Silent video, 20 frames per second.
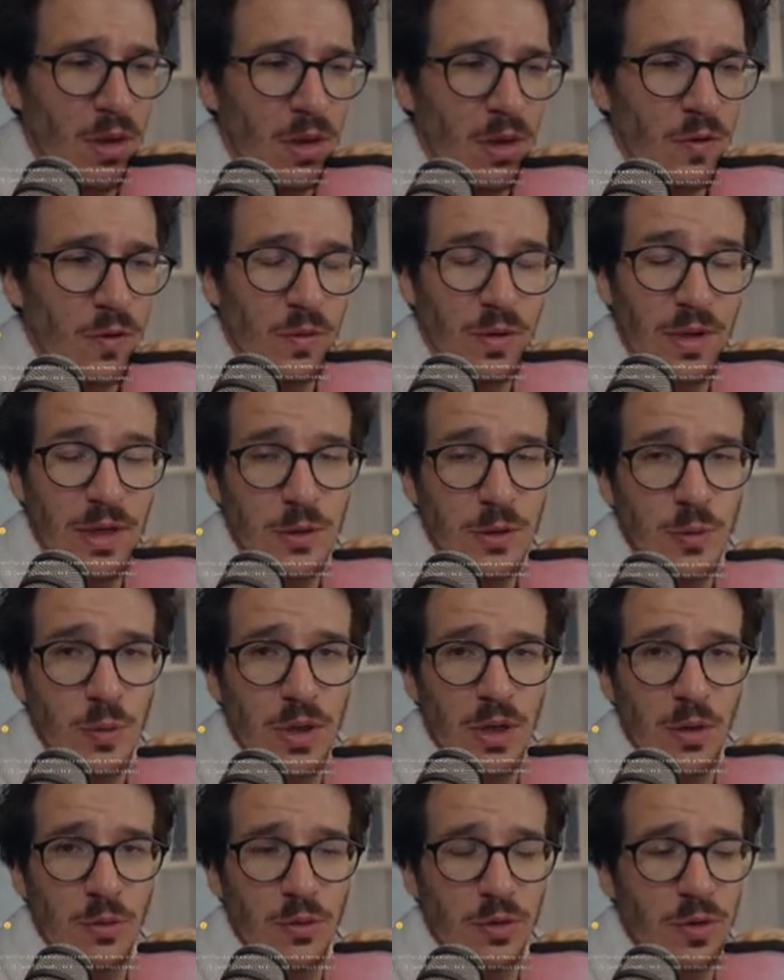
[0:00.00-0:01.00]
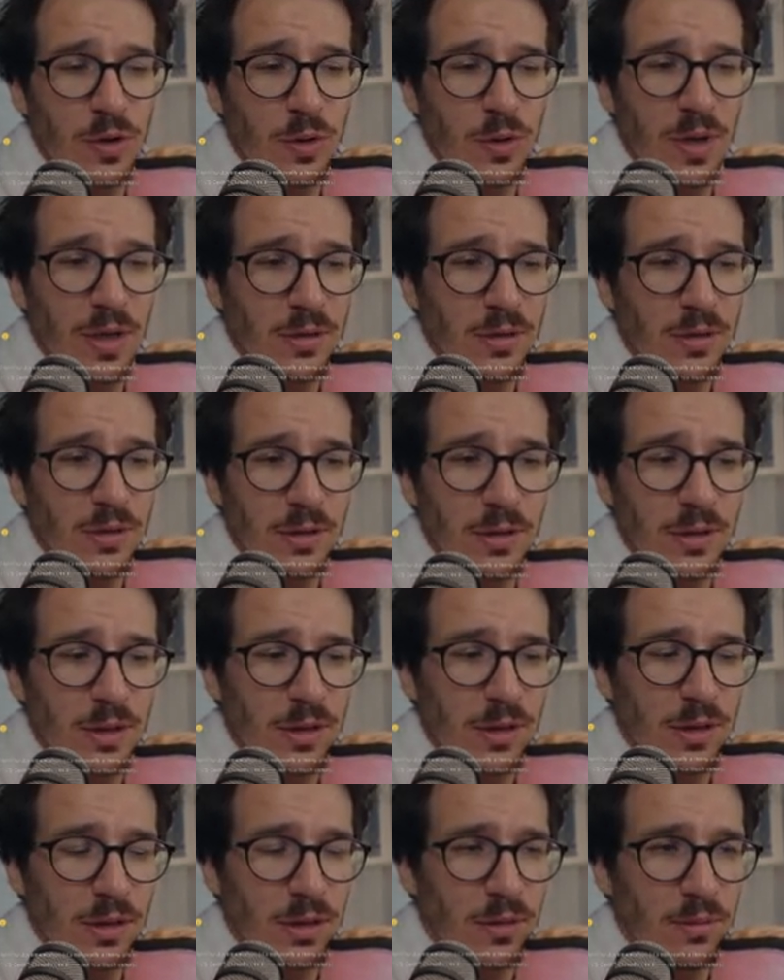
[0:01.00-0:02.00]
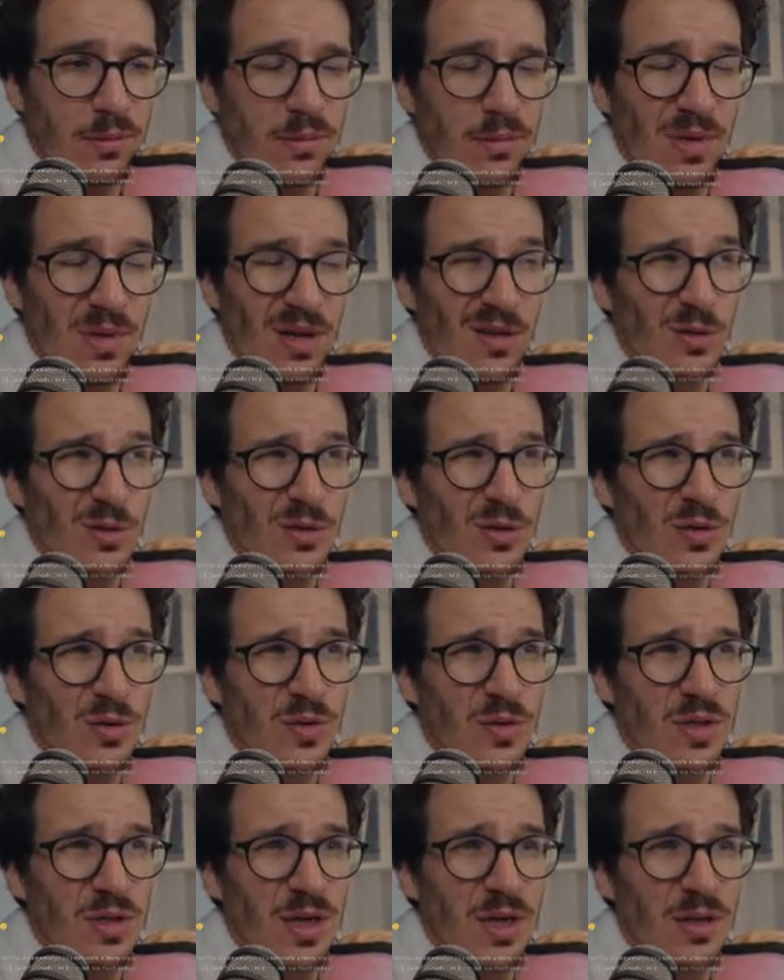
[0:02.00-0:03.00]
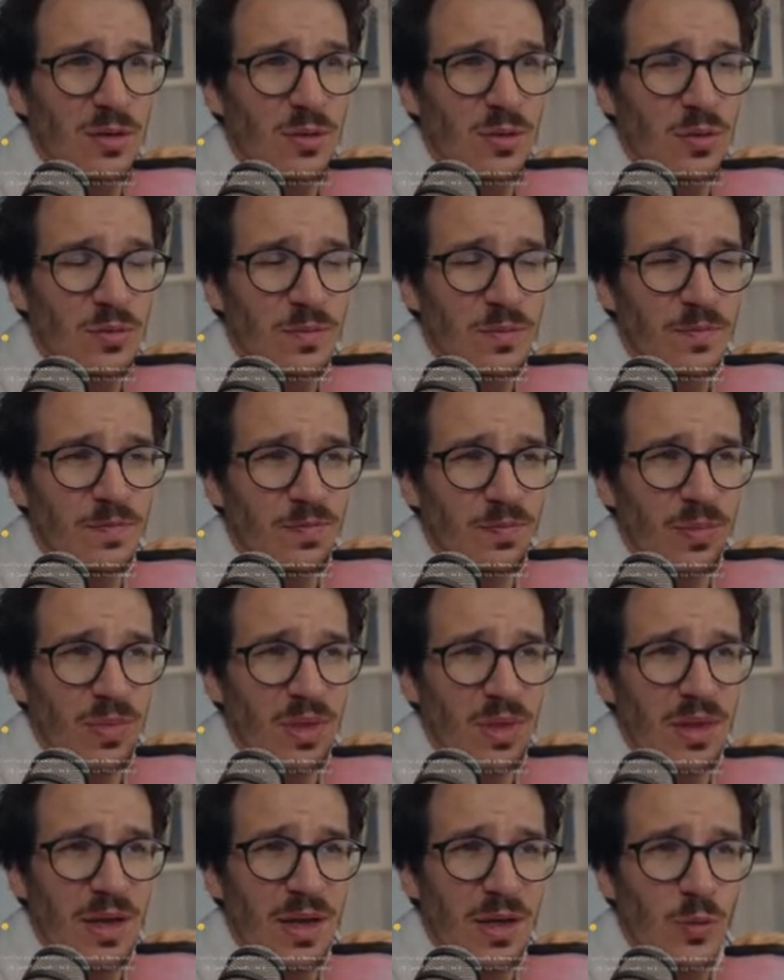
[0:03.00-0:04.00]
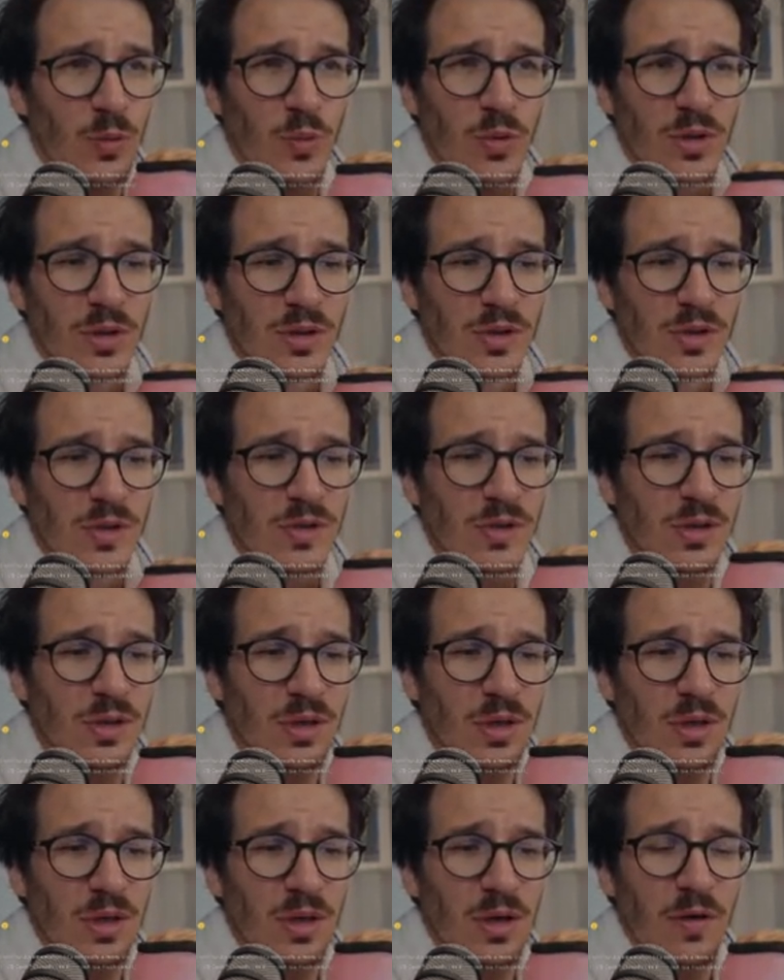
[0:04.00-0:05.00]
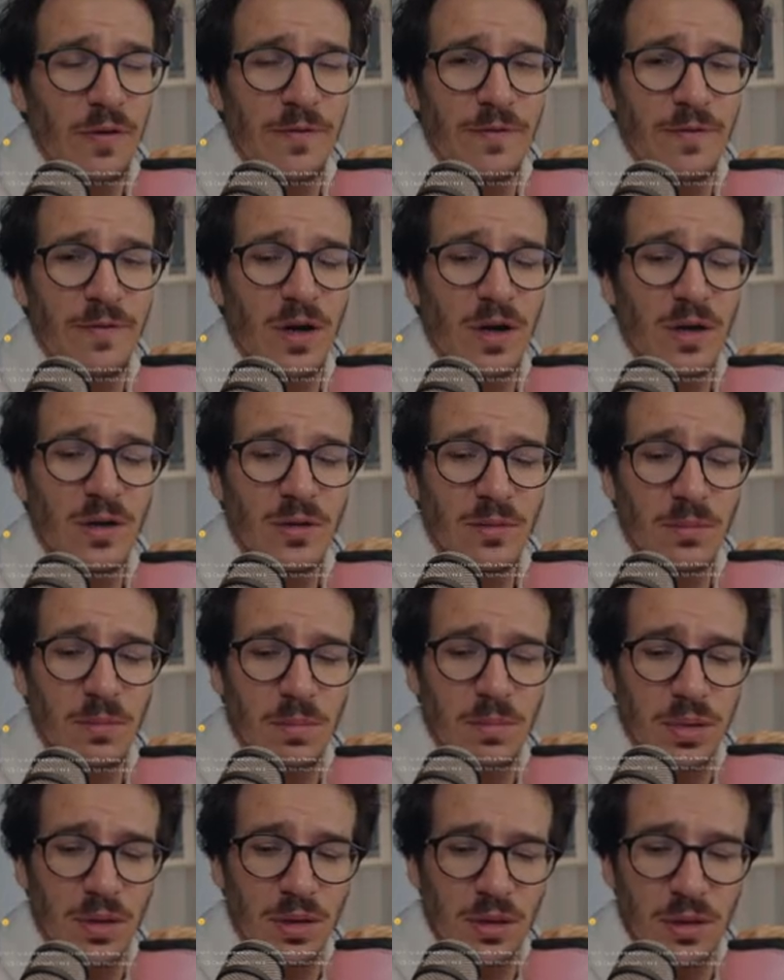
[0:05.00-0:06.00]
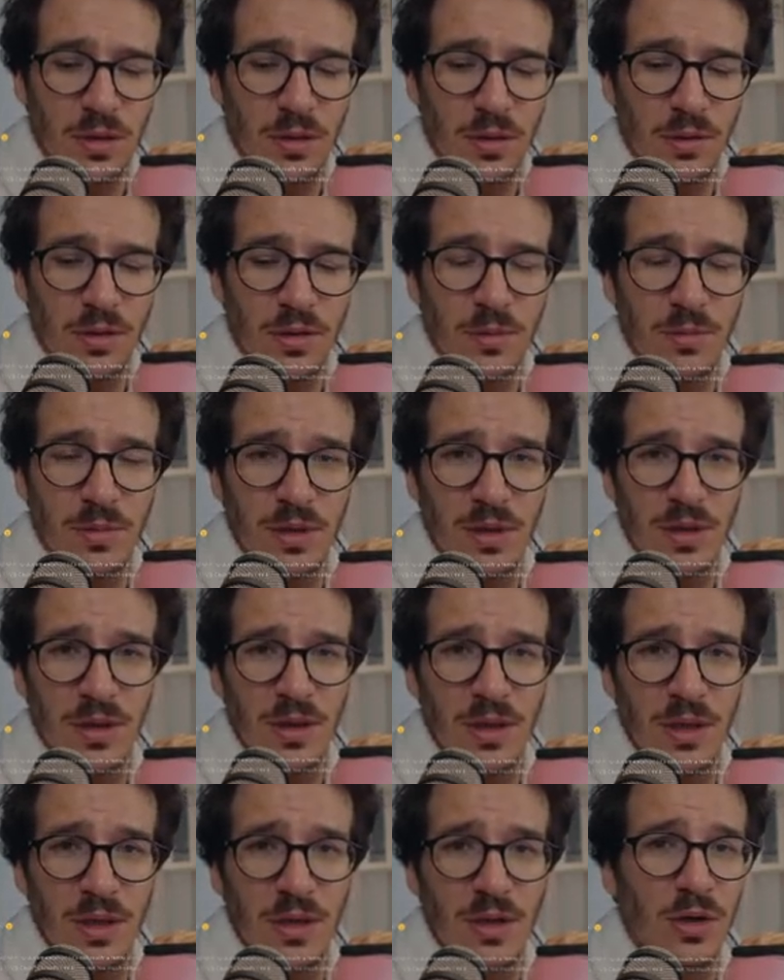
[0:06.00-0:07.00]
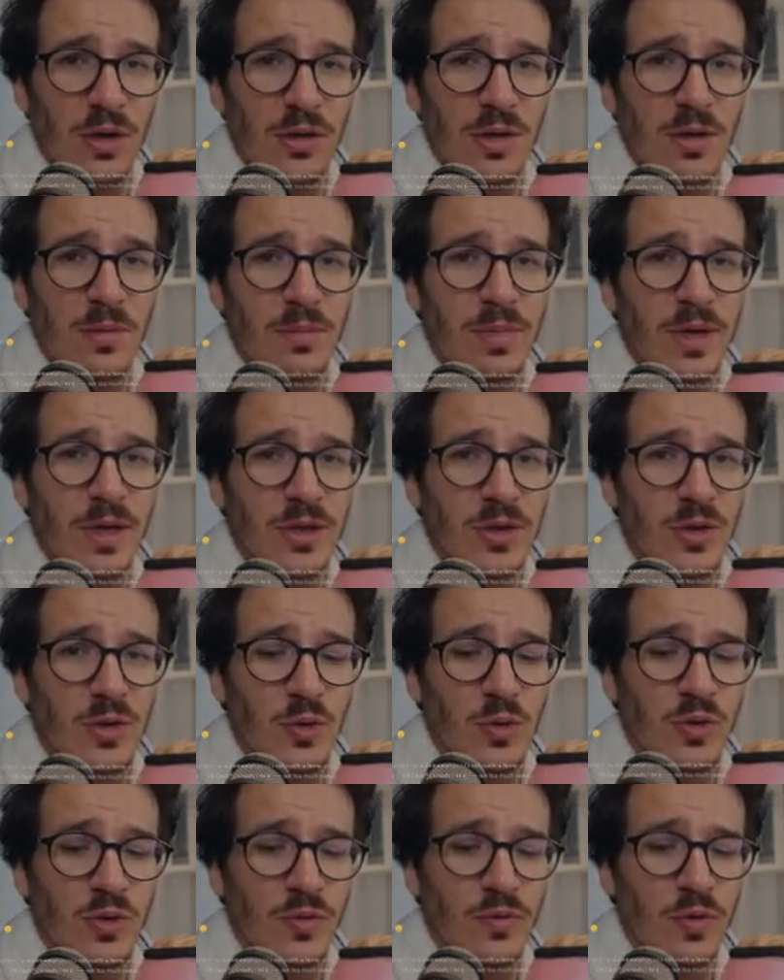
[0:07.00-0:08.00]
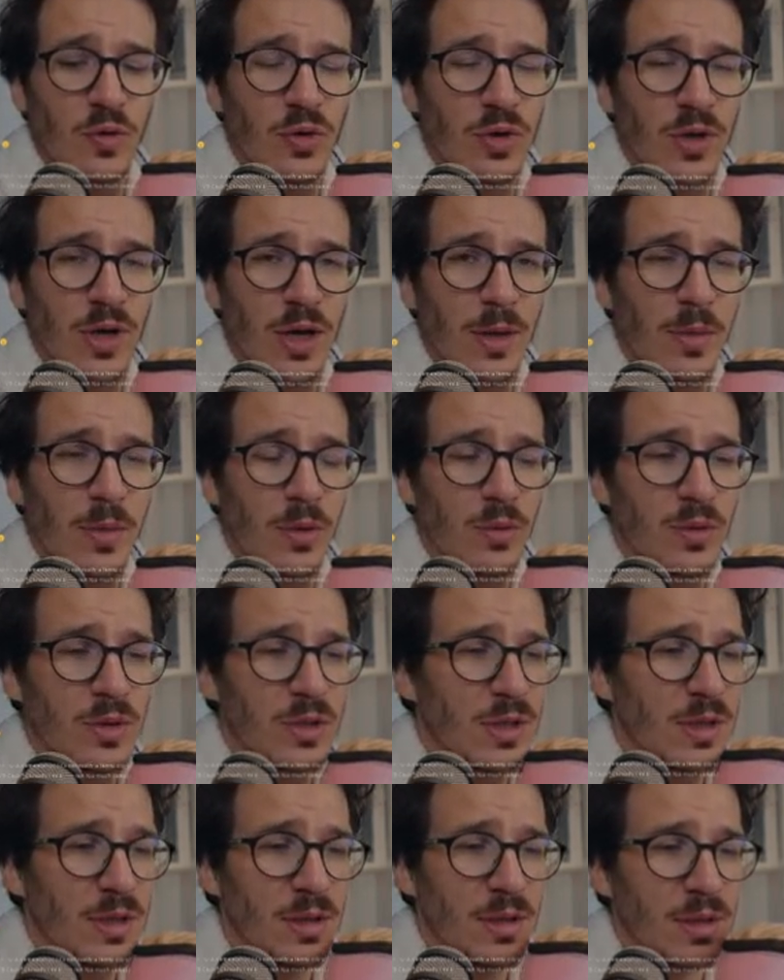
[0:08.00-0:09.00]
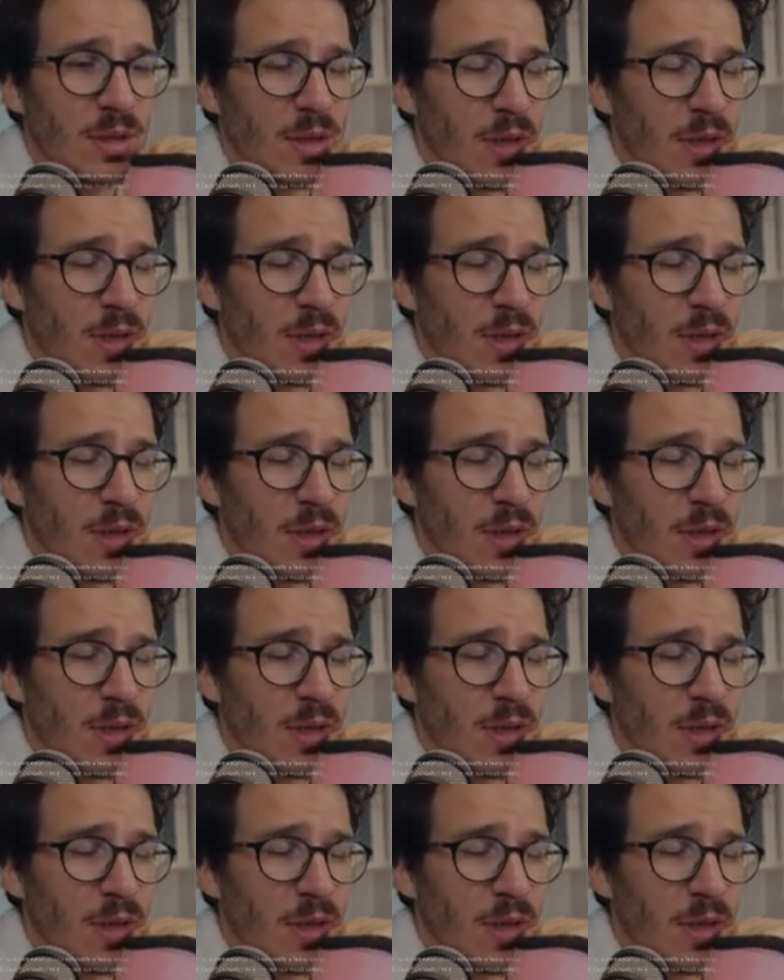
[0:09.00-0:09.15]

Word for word: So that's what I would recommend. Um, I also used Gentoo. That was fun, but ultimately not the best use of your time, I would say.